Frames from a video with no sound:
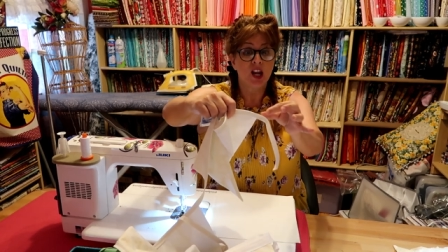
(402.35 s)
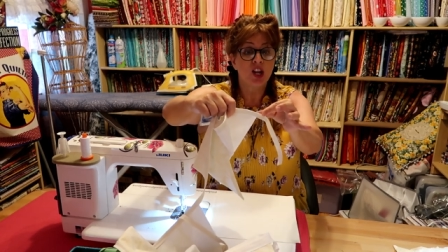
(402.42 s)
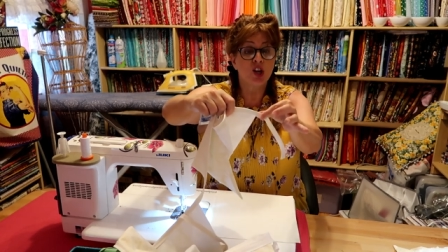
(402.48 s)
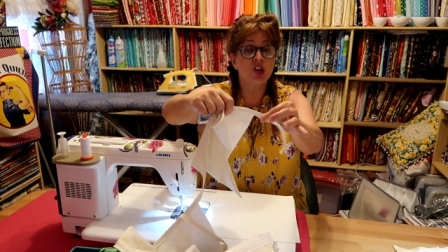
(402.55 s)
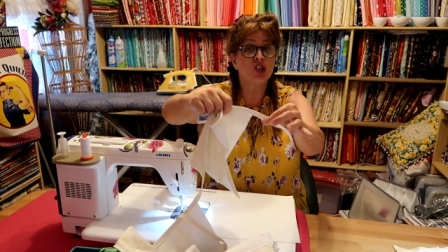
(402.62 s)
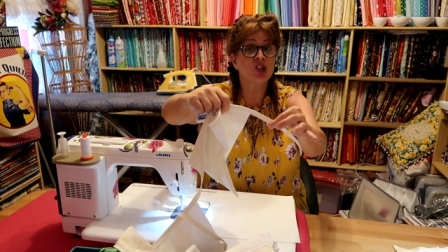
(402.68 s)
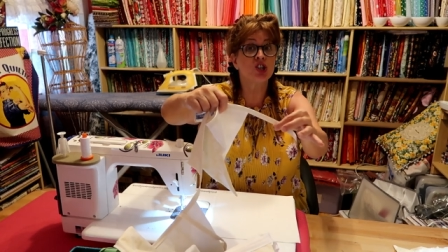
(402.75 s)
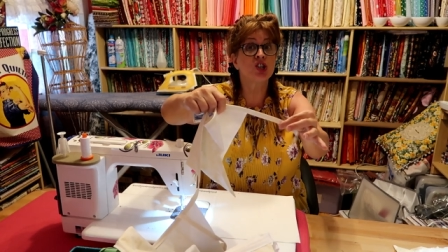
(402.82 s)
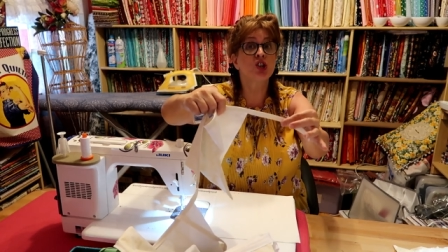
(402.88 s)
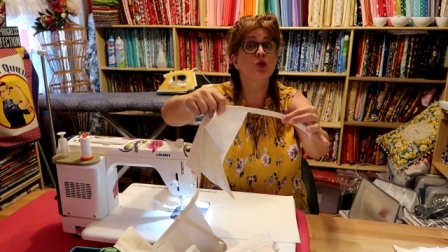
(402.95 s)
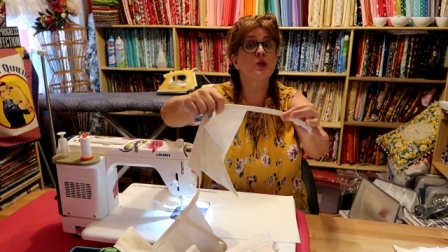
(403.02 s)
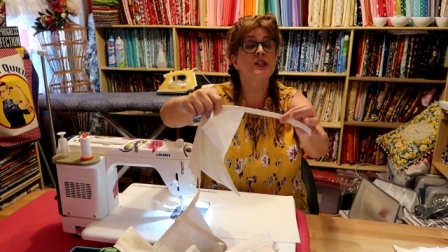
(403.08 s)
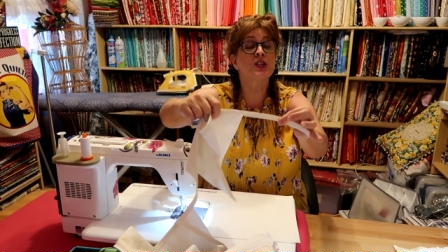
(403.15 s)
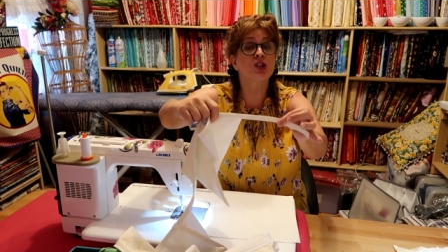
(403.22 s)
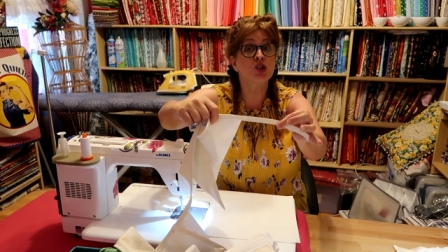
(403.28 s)
You could just
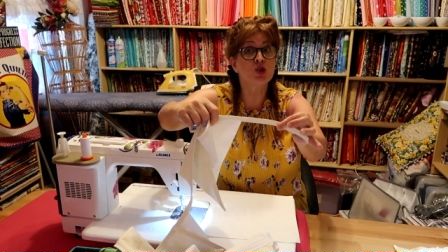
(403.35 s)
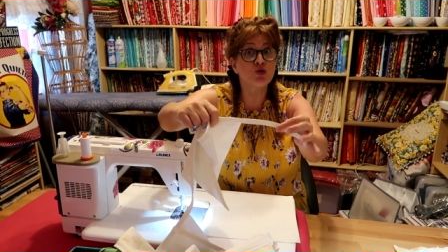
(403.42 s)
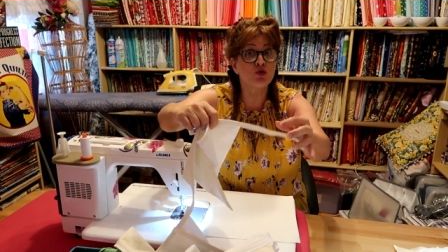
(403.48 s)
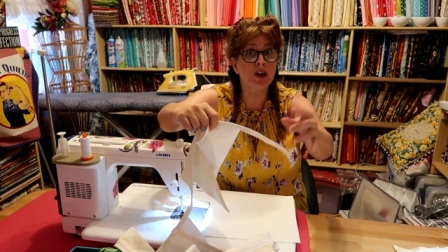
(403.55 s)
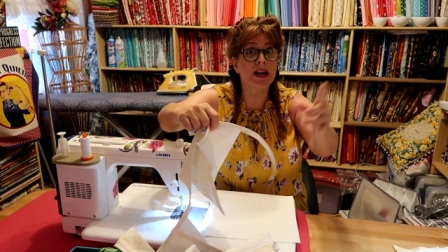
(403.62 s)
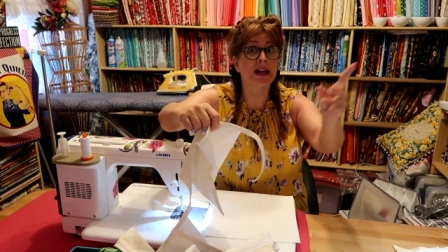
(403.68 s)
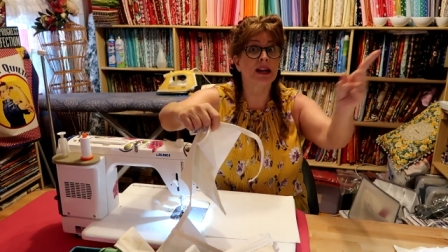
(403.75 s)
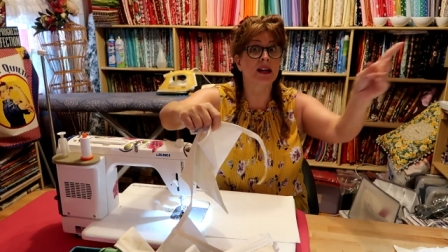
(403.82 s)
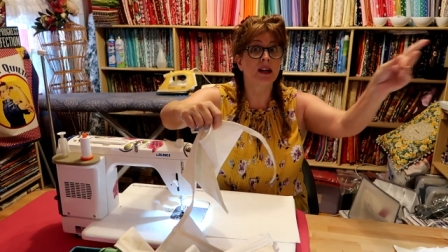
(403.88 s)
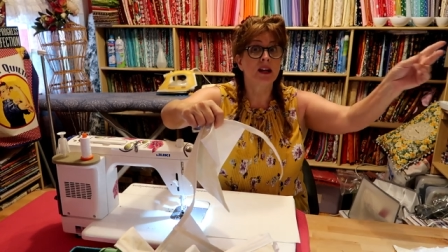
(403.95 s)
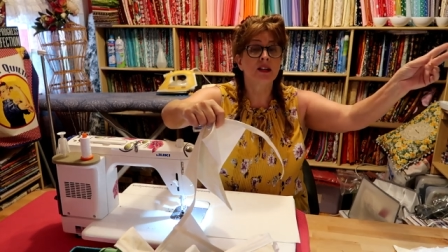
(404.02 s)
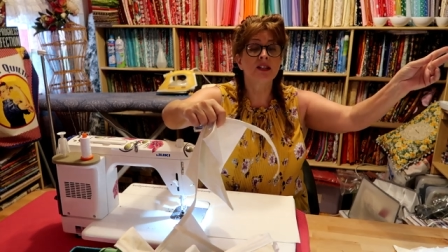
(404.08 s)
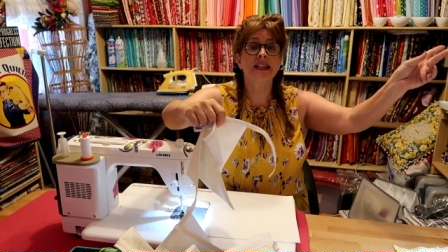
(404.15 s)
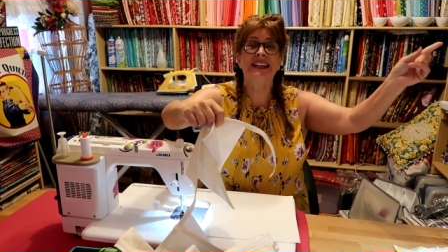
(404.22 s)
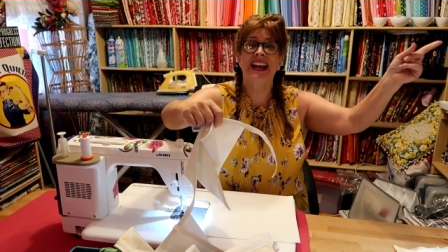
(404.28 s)
use string
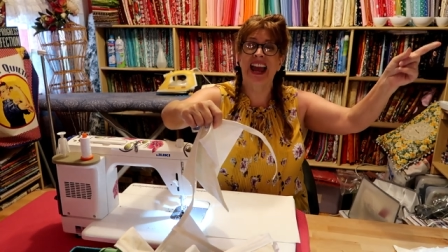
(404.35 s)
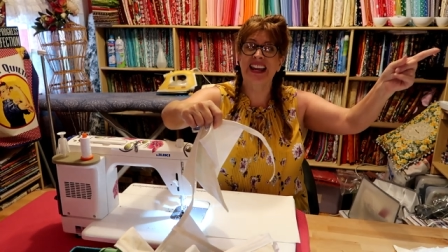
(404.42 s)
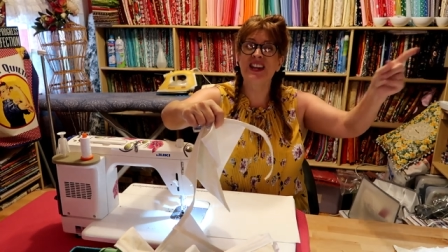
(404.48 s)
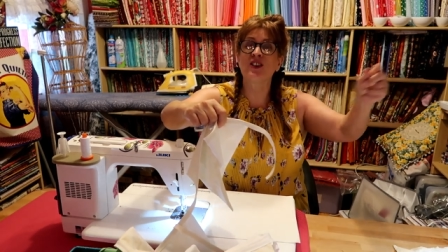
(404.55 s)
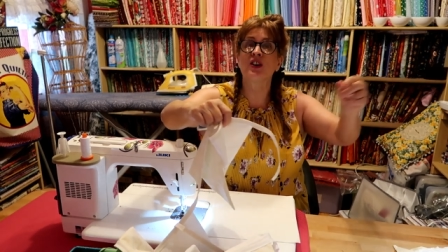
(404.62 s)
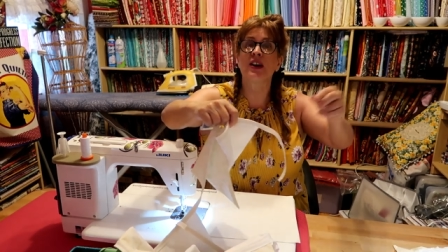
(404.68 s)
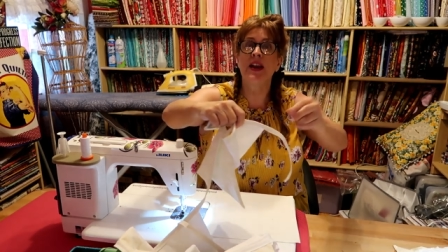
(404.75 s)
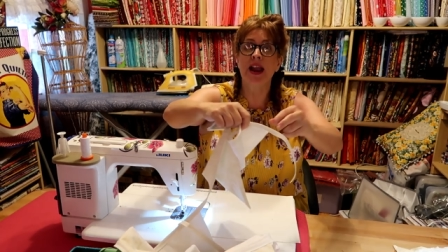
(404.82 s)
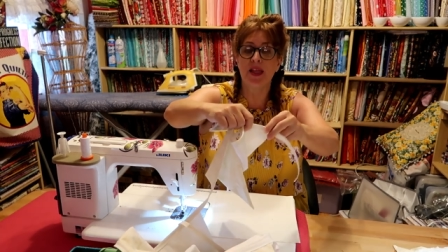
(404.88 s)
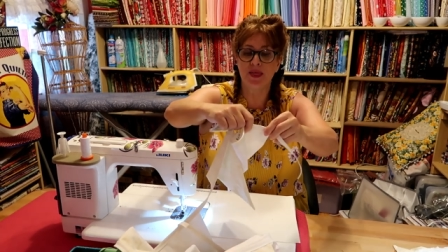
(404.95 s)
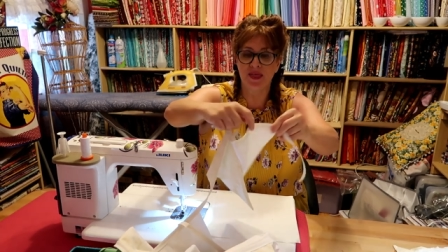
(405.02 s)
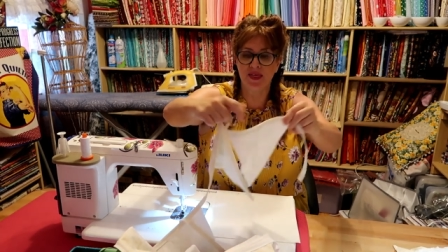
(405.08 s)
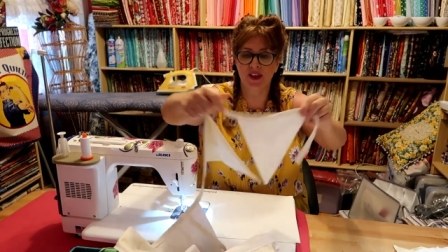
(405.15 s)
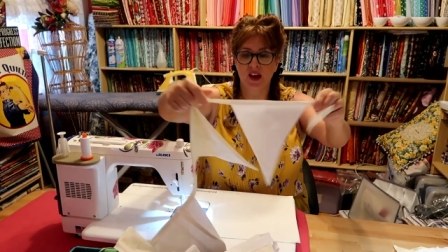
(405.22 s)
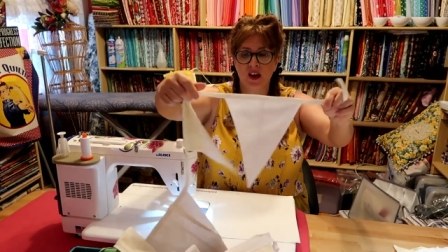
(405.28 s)
to get your
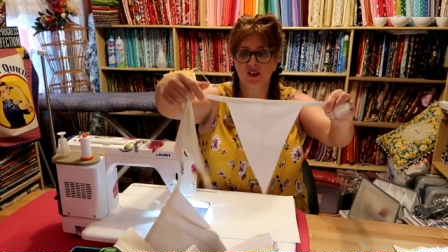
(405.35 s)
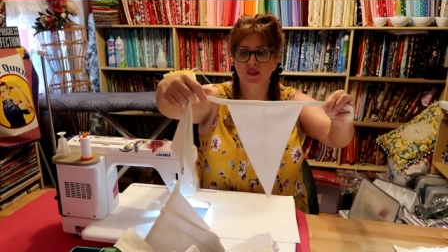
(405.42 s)
length